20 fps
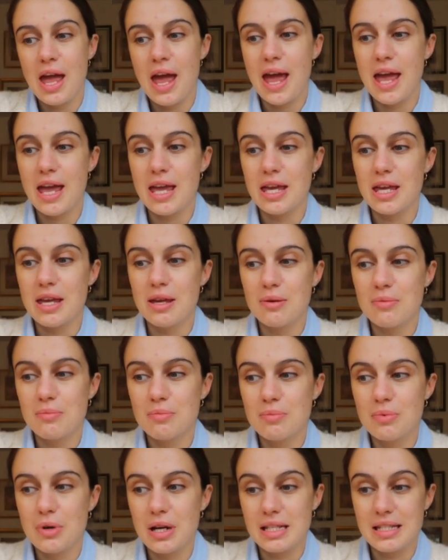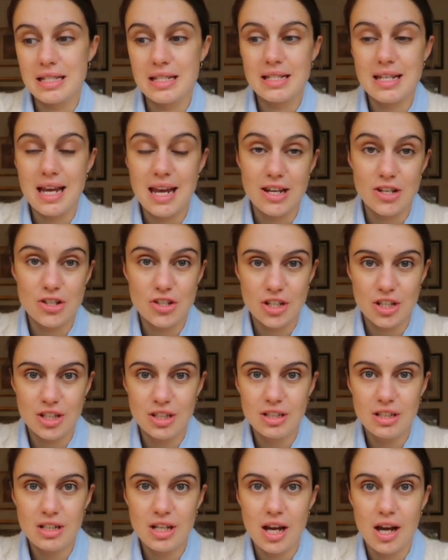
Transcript: a presentation.